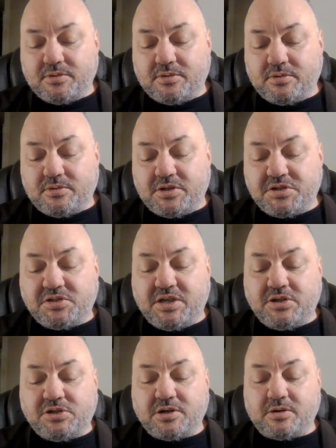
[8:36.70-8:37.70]
this
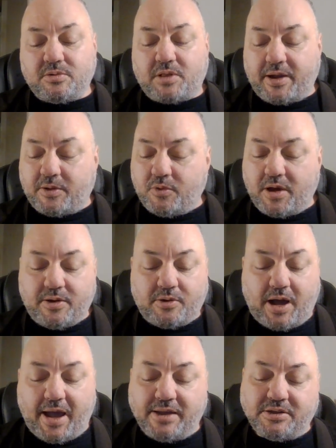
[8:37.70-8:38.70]
teacher, like,
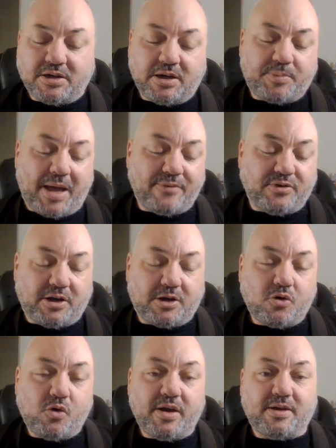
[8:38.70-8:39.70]
I ended up having to
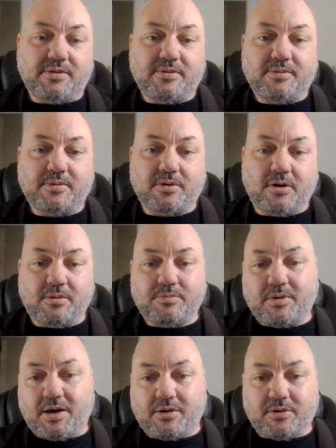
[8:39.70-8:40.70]
quit, or
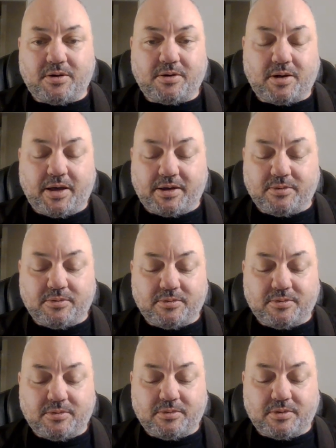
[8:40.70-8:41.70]
I don't know, like,
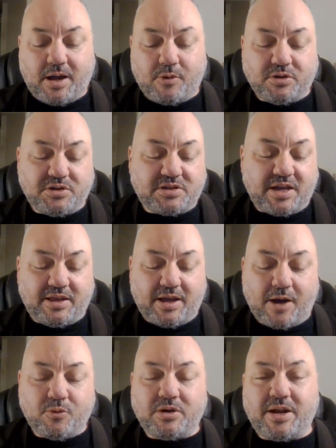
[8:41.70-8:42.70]
I
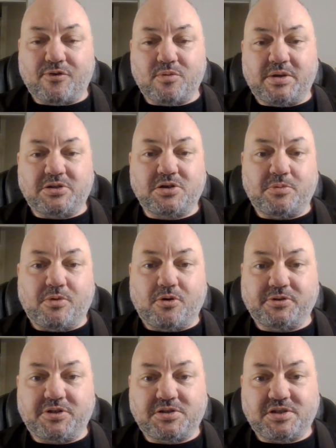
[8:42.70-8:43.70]
would never be so
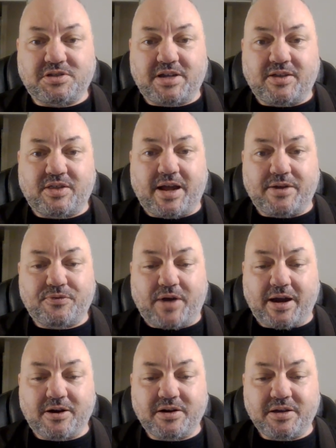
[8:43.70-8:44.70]
bold as to say that I
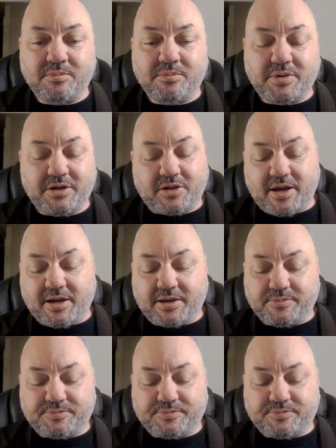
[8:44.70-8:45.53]
fired him, but like,